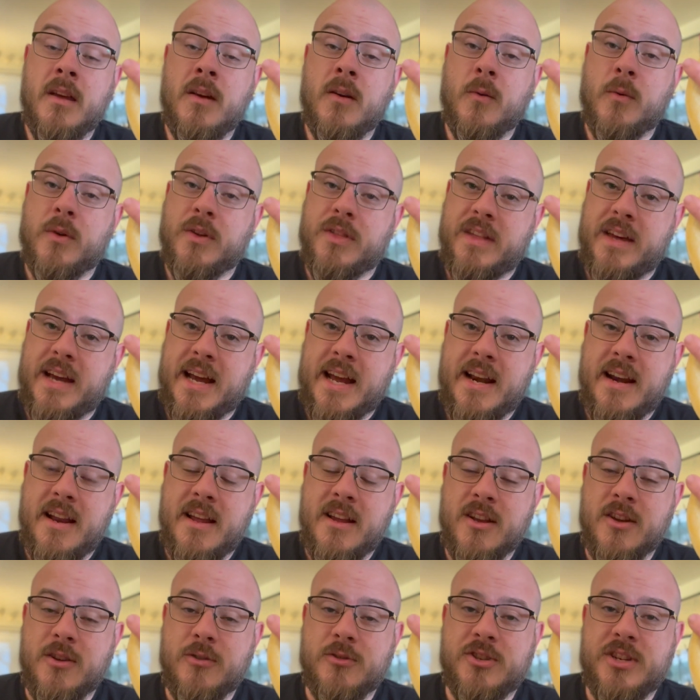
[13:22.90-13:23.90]
with that,
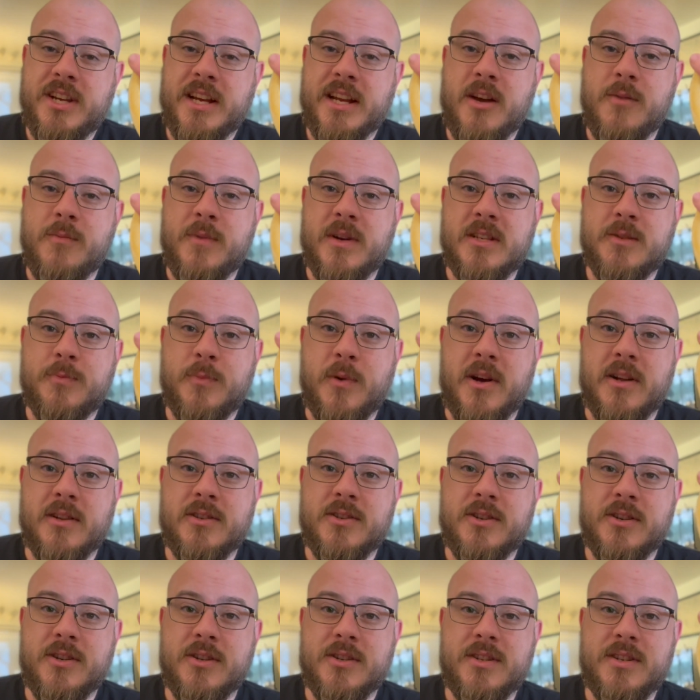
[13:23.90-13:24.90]
go check out my
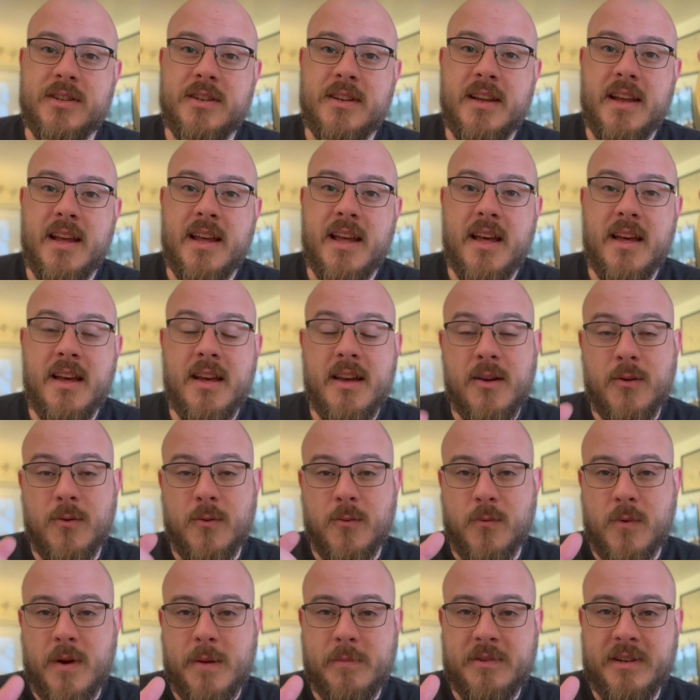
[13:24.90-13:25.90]
sponsors,
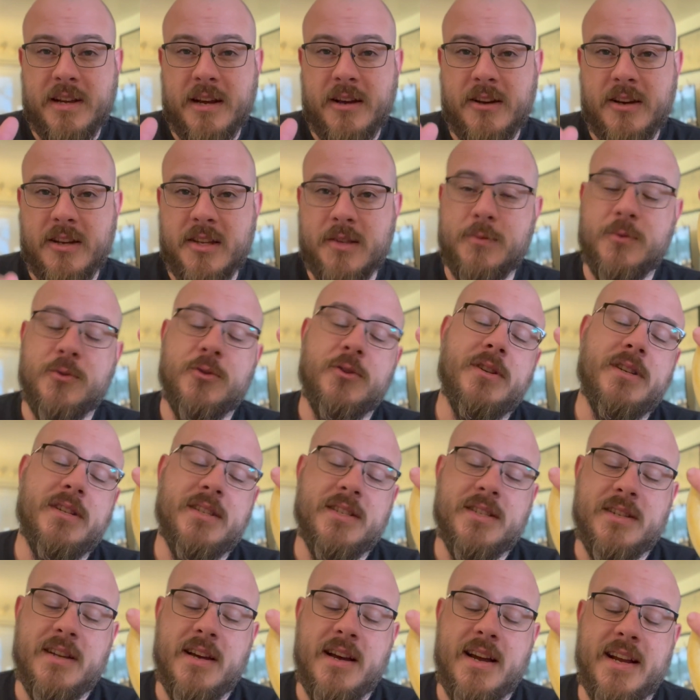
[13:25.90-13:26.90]
Reptile Husbandry
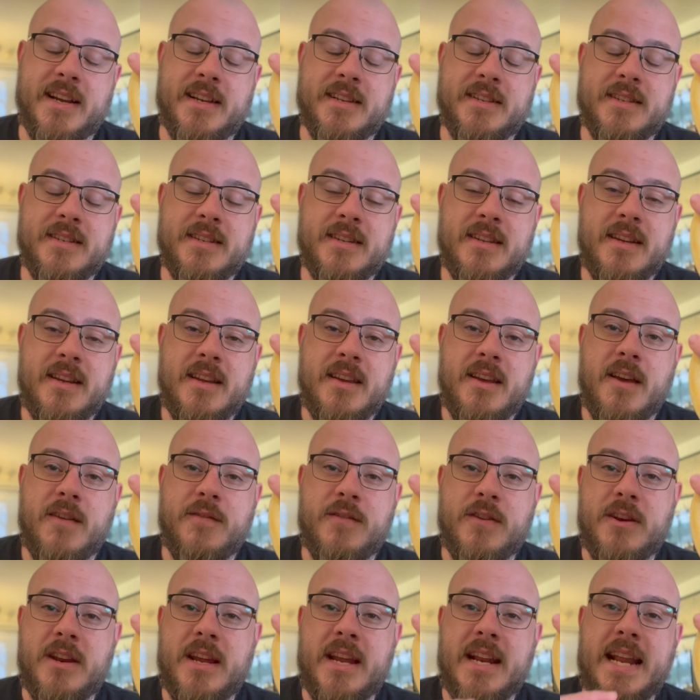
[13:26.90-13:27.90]
Designs. If
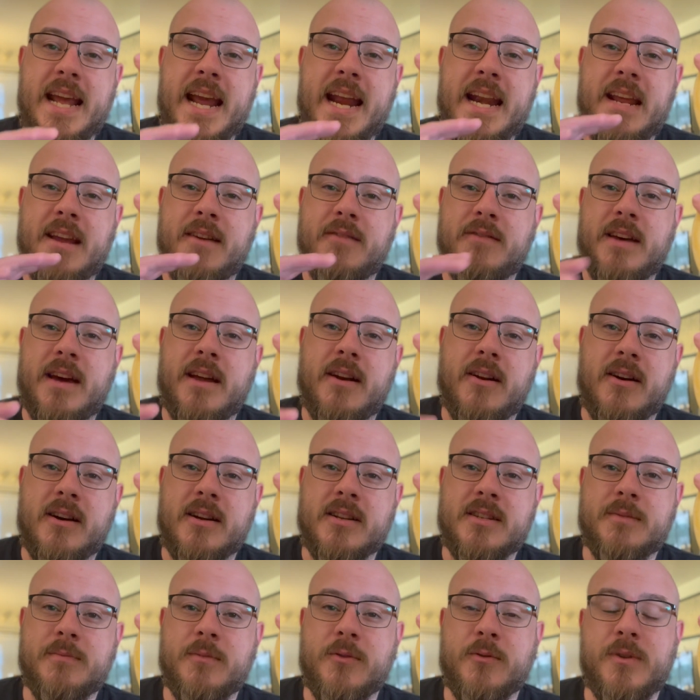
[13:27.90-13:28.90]
you need any of that
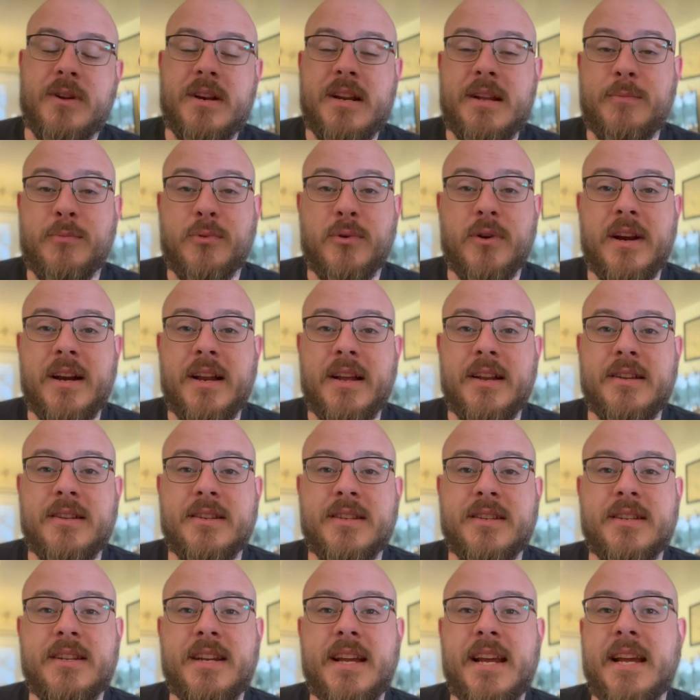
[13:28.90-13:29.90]
awesome 3D printed
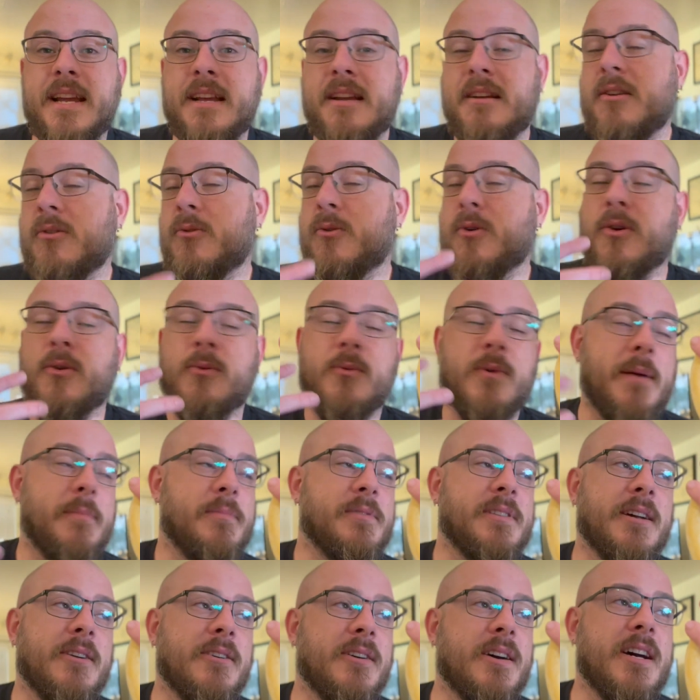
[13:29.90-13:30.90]
snake or
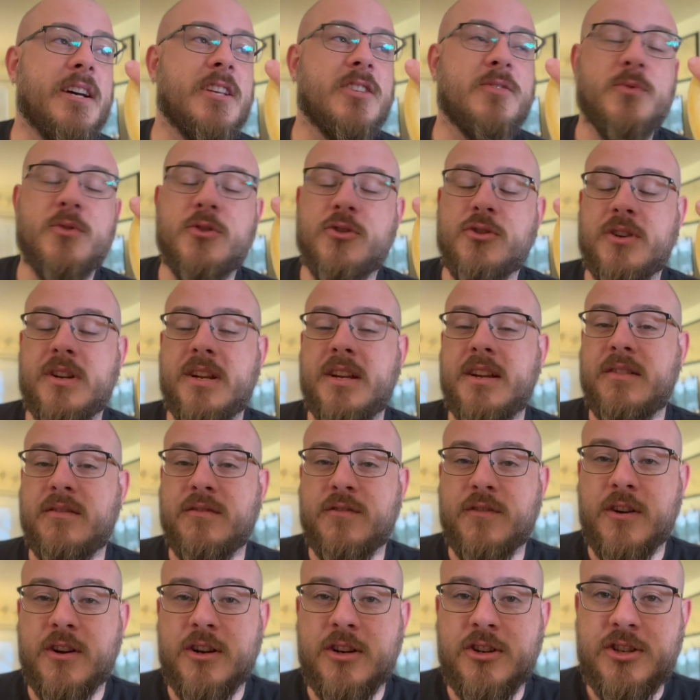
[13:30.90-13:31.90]
reptile husbandry and
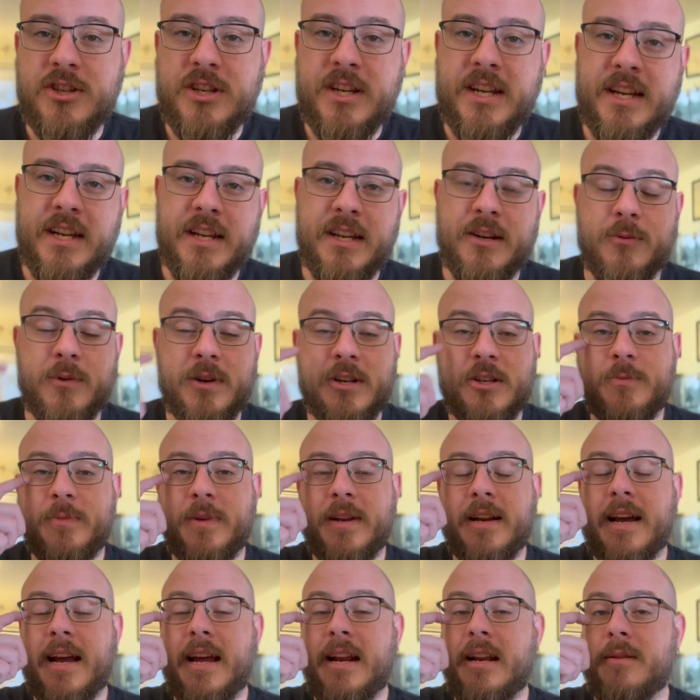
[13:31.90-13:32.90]
furnishing
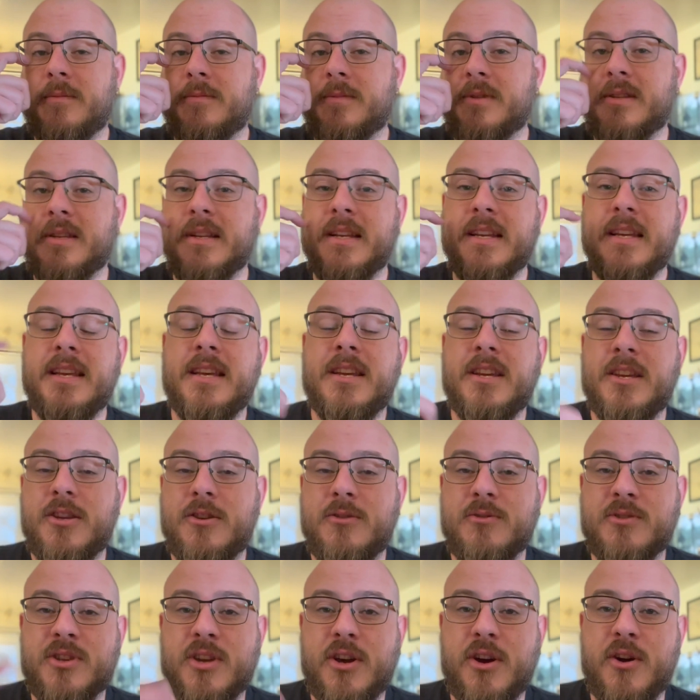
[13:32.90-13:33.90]
enrichment items,
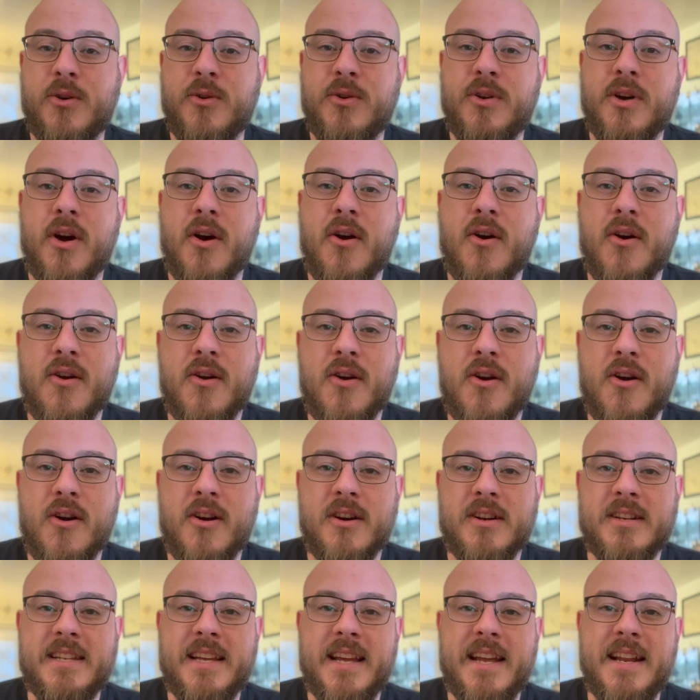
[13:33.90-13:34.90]
use code
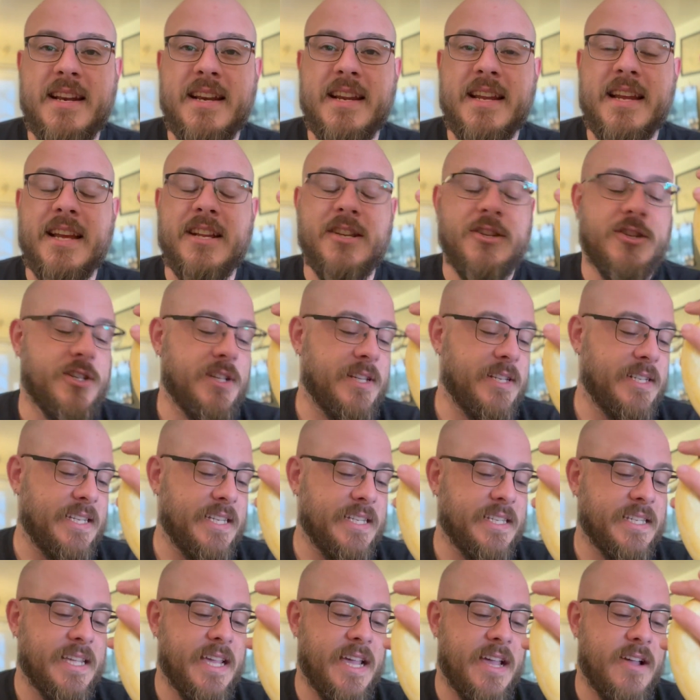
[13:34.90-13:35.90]
RR10 to get you a
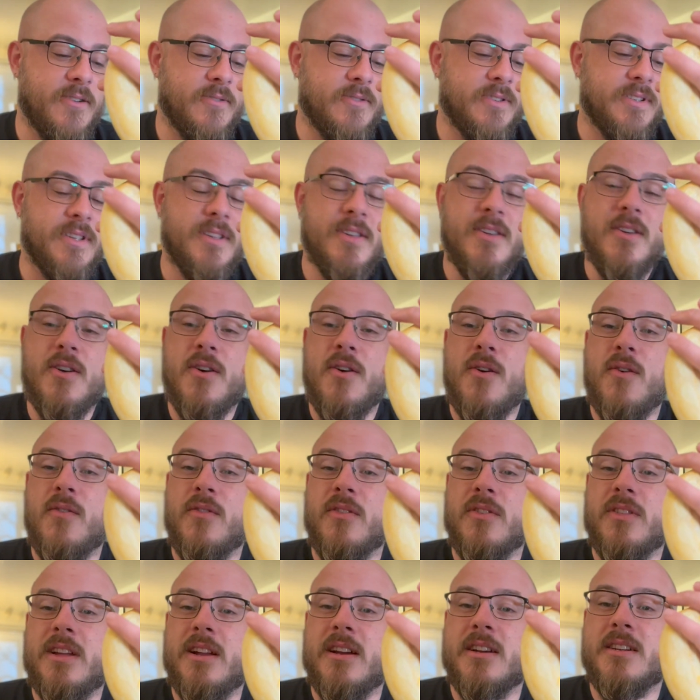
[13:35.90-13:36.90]
discount
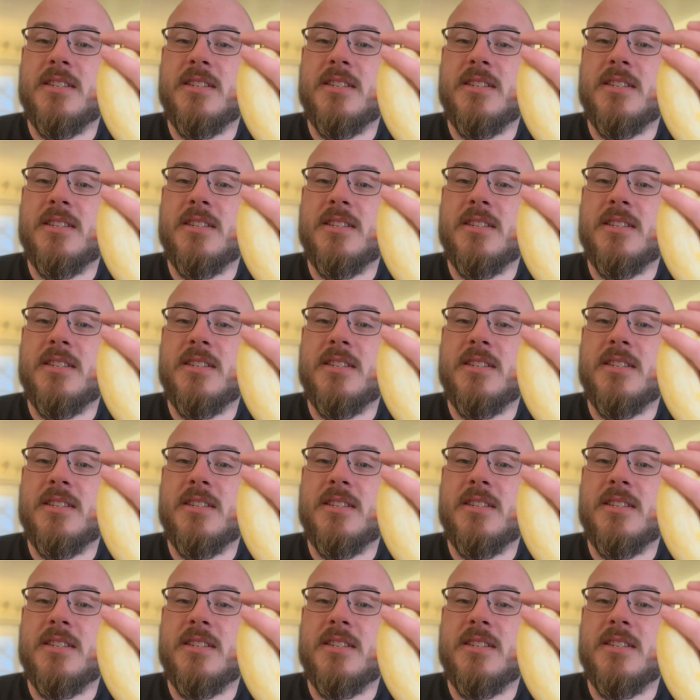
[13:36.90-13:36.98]
over there,